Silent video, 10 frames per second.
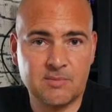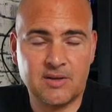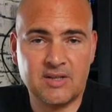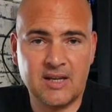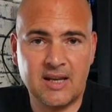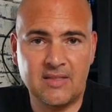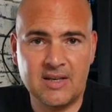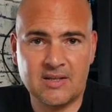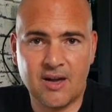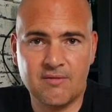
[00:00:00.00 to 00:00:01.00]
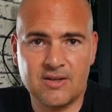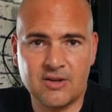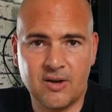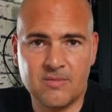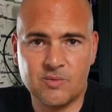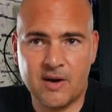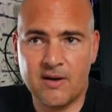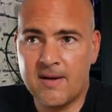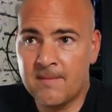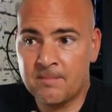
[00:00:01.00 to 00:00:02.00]
especially in these COVID times
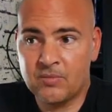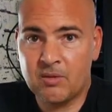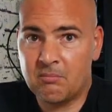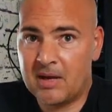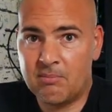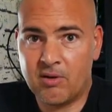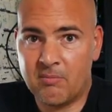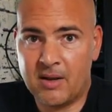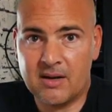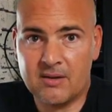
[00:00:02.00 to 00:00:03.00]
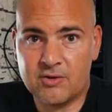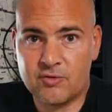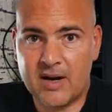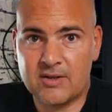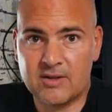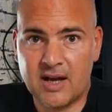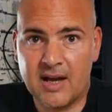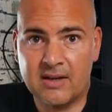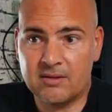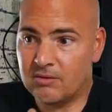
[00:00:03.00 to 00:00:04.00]
where people have been stretched
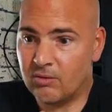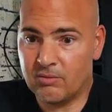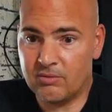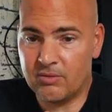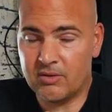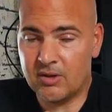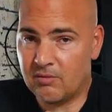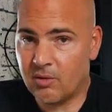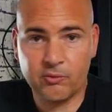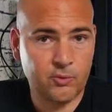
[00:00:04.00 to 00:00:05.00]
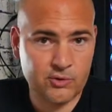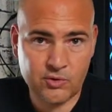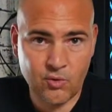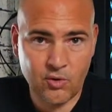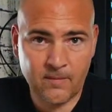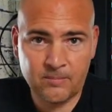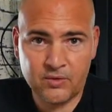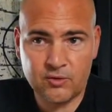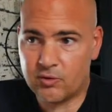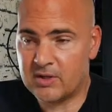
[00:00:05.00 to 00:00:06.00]
and you've gone to a store,
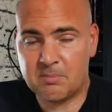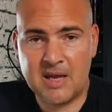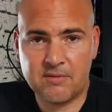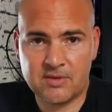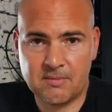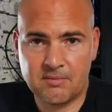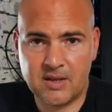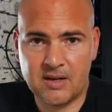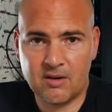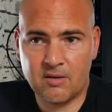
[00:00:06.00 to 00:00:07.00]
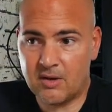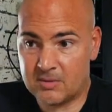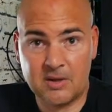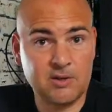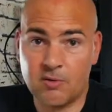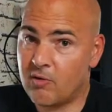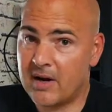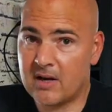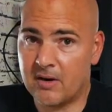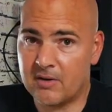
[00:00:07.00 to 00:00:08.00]
tried to pay for something, especially with
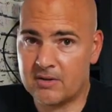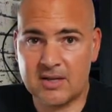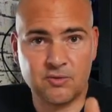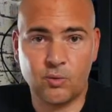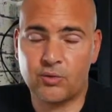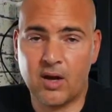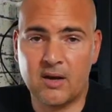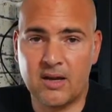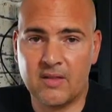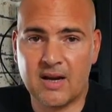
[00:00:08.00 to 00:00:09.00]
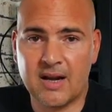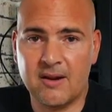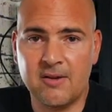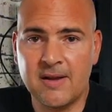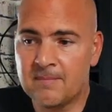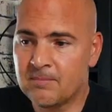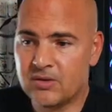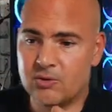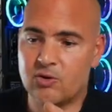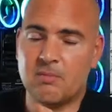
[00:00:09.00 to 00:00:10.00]
credit cards, that's all done in the cloud.
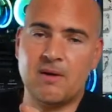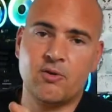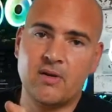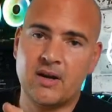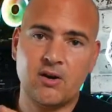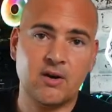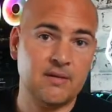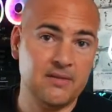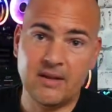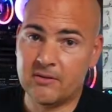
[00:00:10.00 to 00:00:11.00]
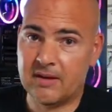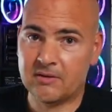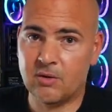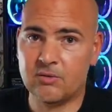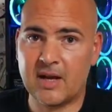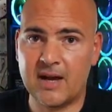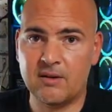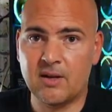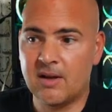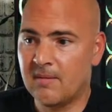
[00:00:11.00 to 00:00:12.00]
You try and pay with credit card, if the internet's gone
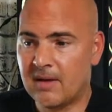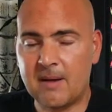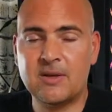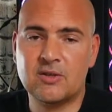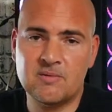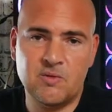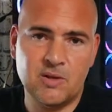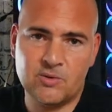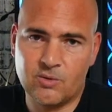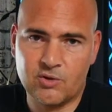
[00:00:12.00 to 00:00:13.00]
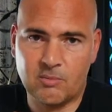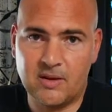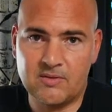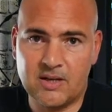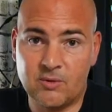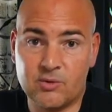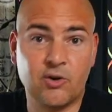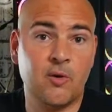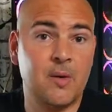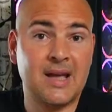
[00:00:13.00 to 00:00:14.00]
down, how many times have you been to a shop and they've said, oh,
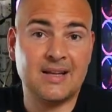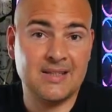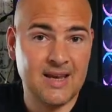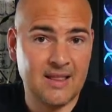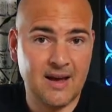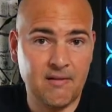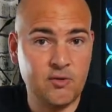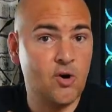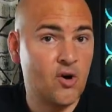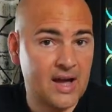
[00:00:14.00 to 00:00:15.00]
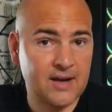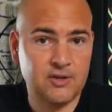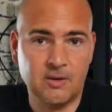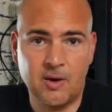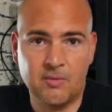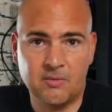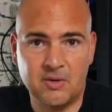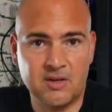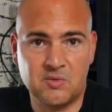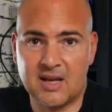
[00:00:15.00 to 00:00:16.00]
sorry, we can't take that, have you got cash at the moment,
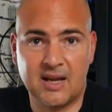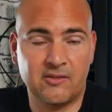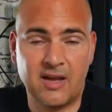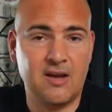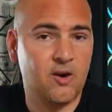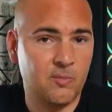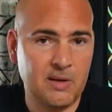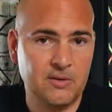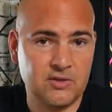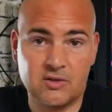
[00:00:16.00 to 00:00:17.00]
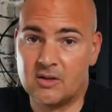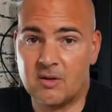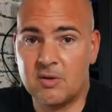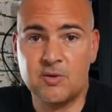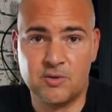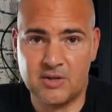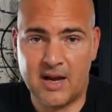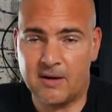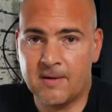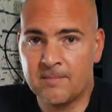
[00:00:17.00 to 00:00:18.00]
because we can't take card payments because the computer's
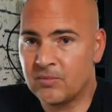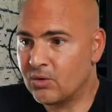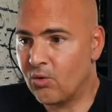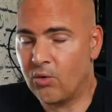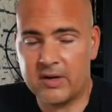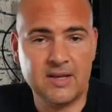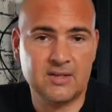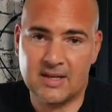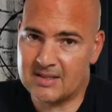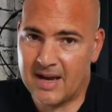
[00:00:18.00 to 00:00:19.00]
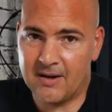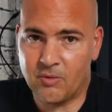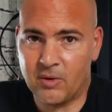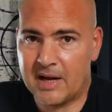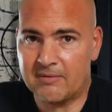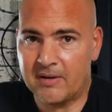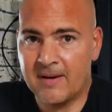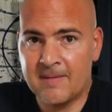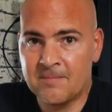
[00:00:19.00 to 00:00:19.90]
down or the internet's down or whatever.